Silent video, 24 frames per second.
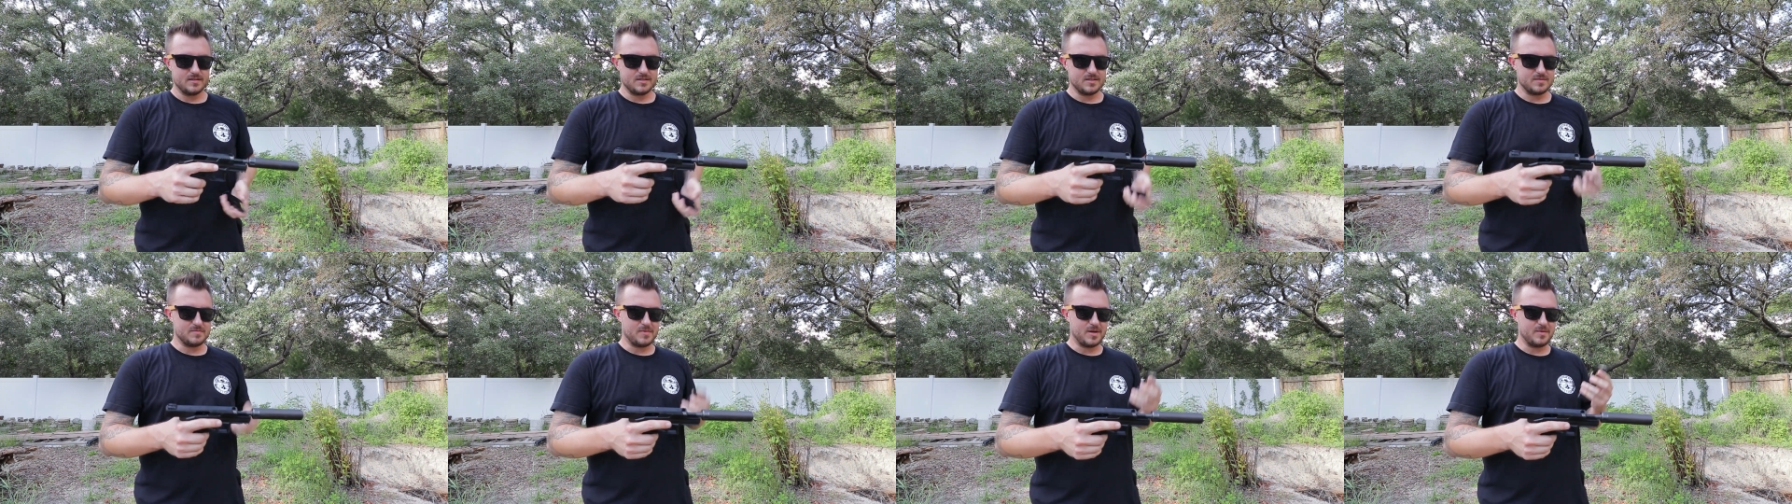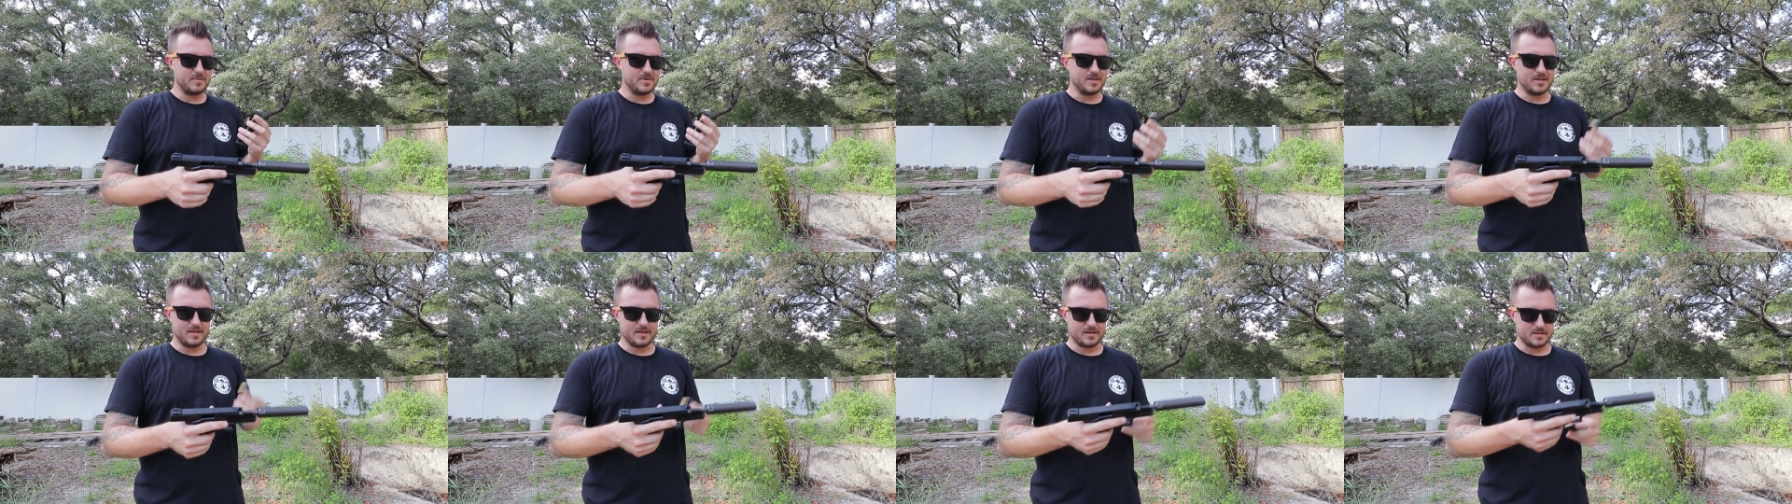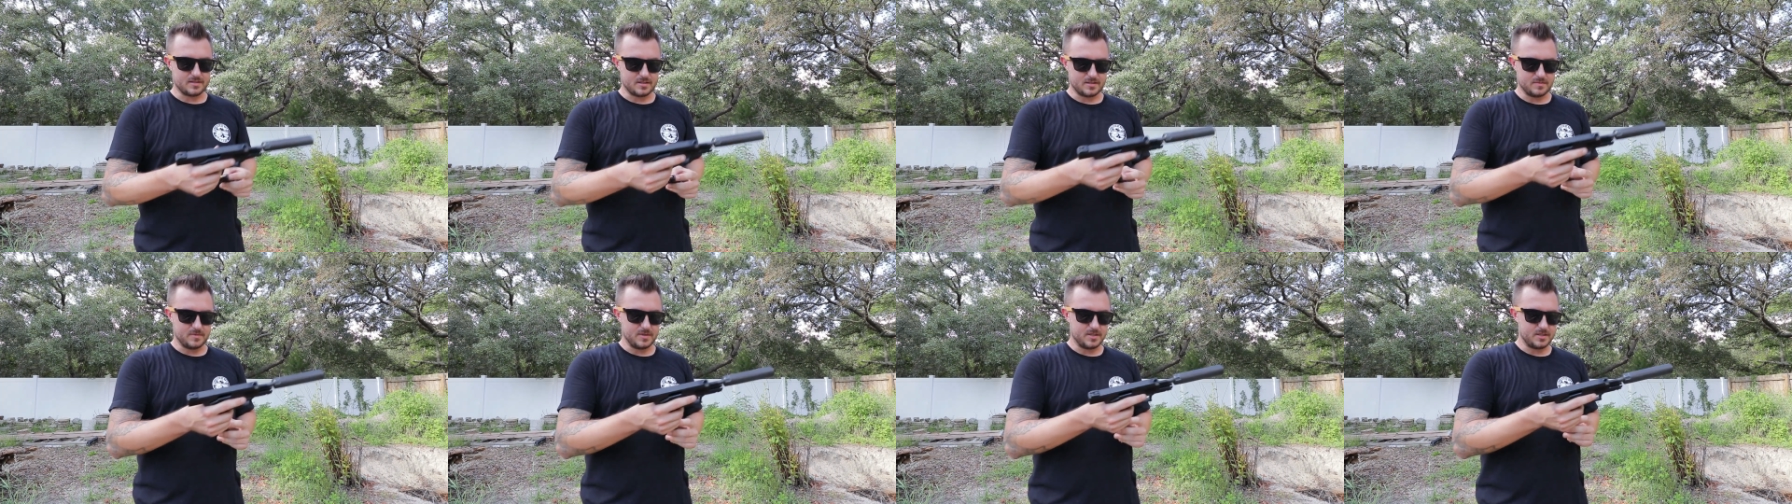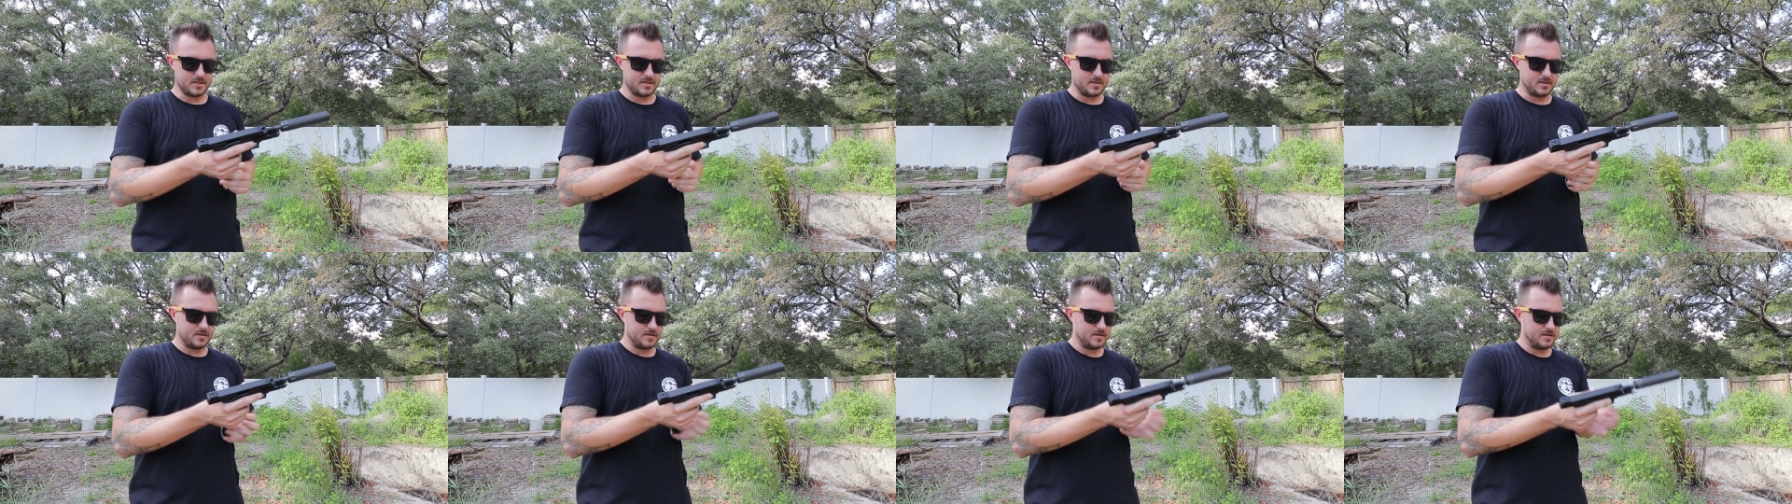so this might be like a
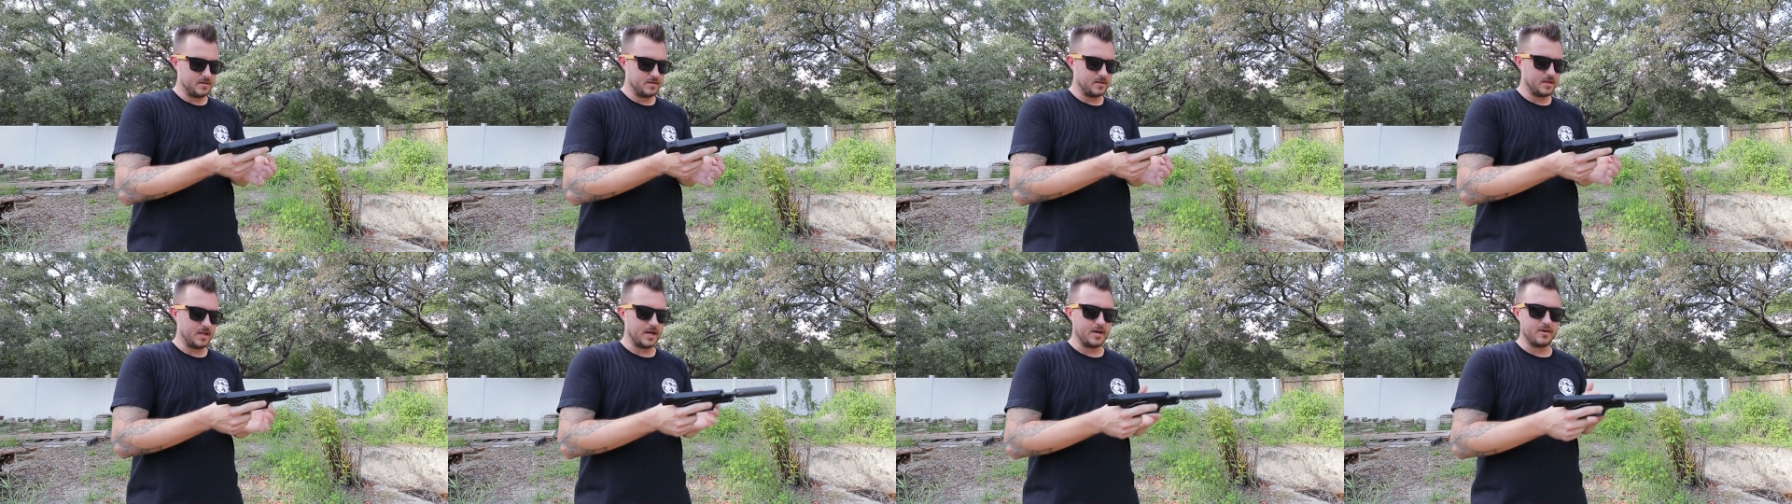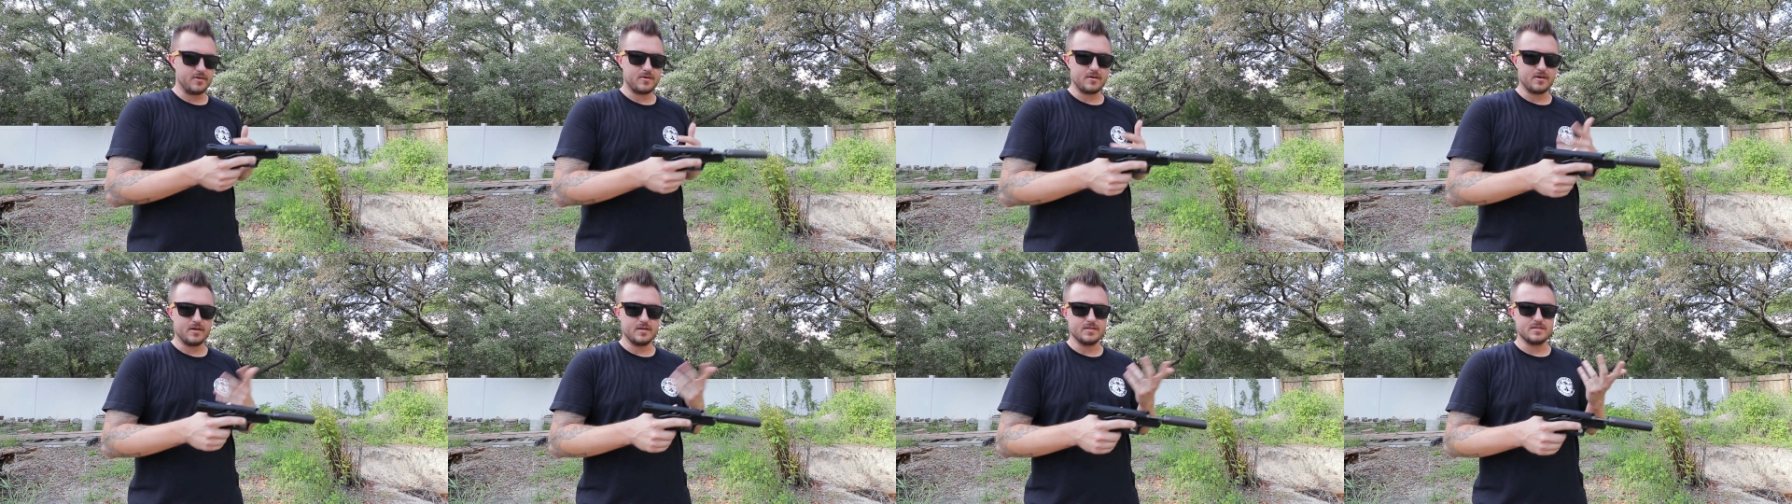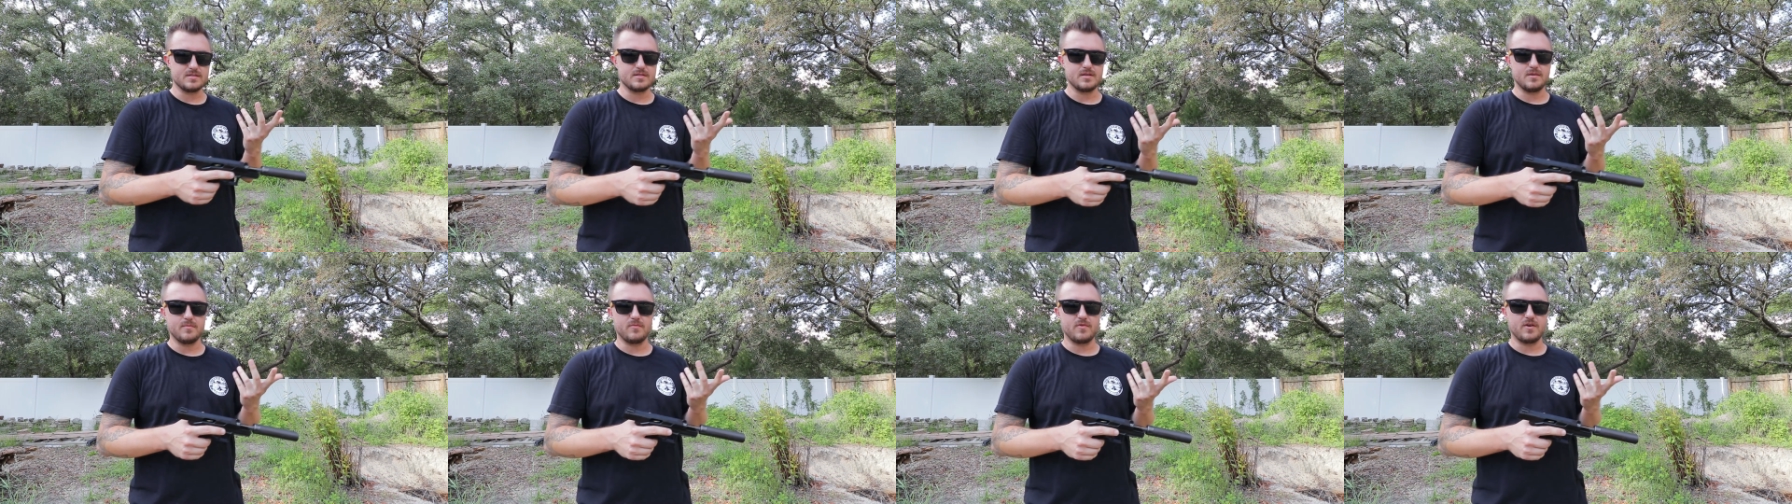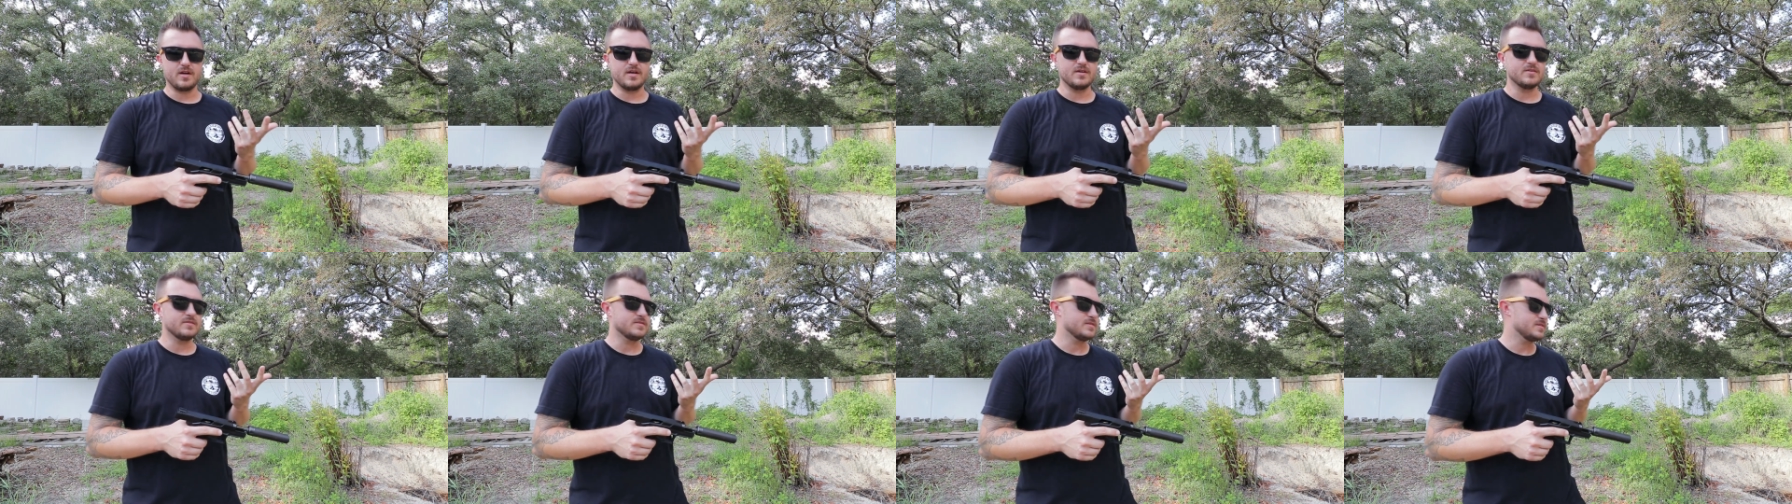smidget louder on some
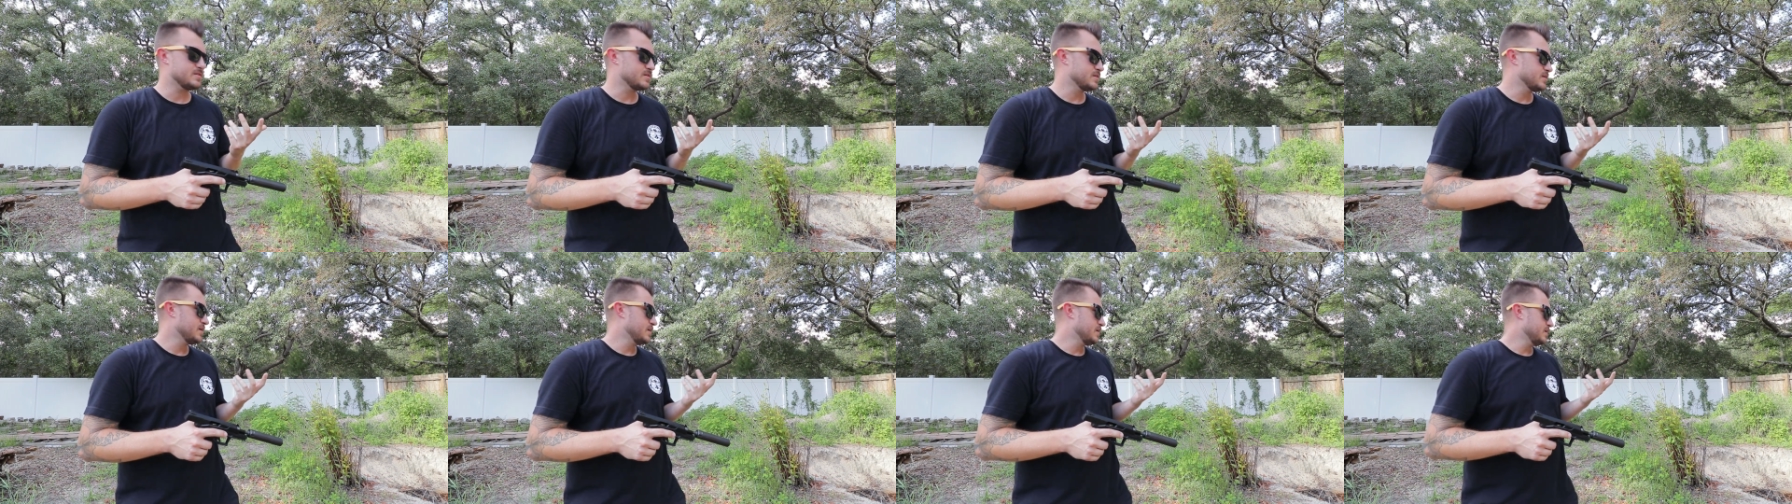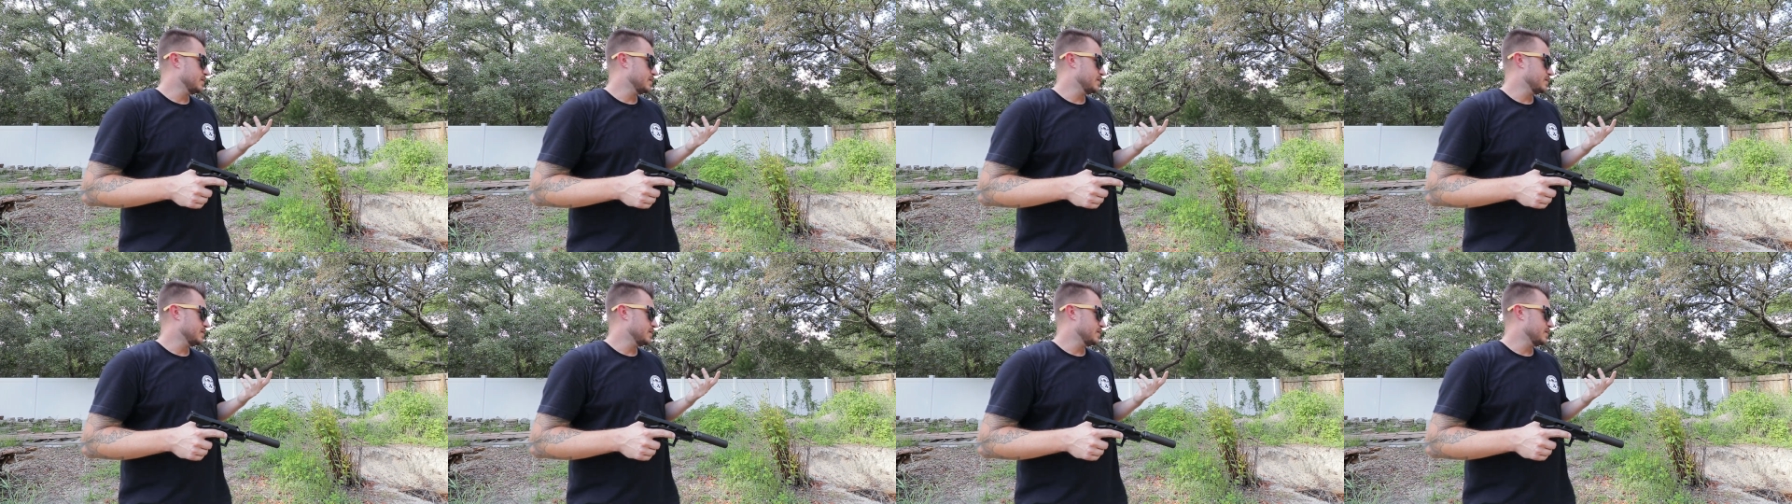rounds